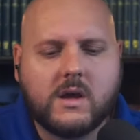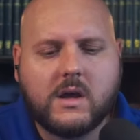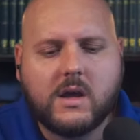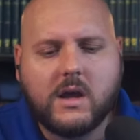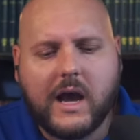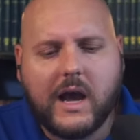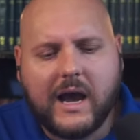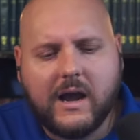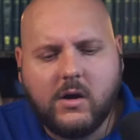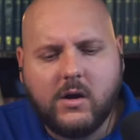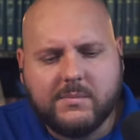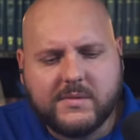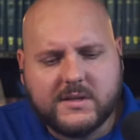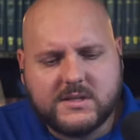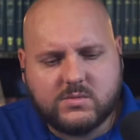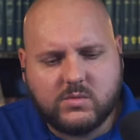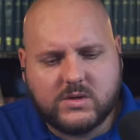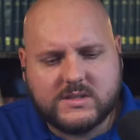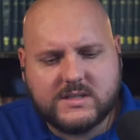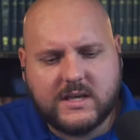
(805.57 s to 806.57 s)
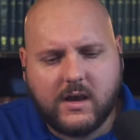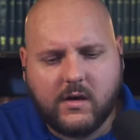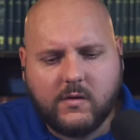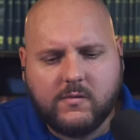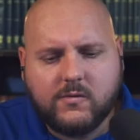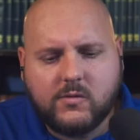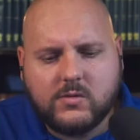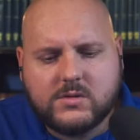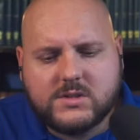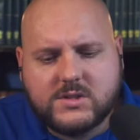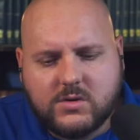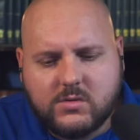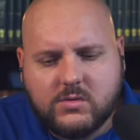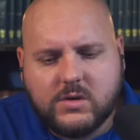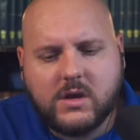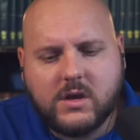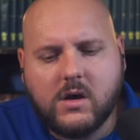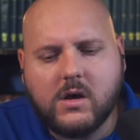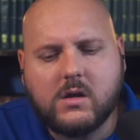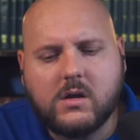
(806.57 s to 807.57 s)
I hope this was helpful to
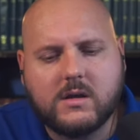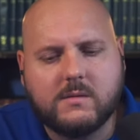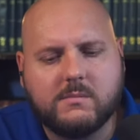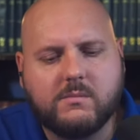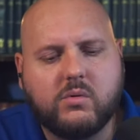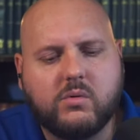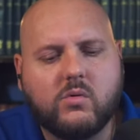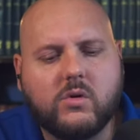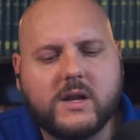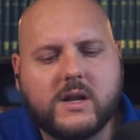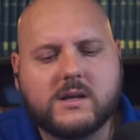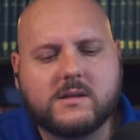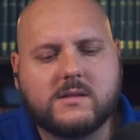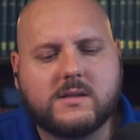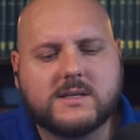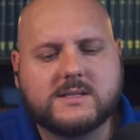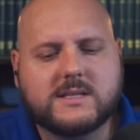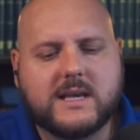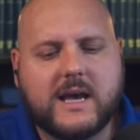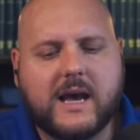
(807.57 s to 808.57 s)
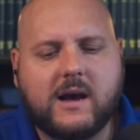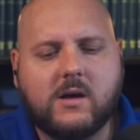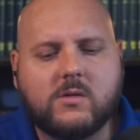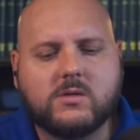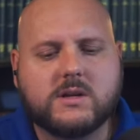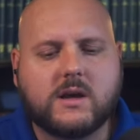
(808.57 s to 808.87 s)
y'all in pointing this out.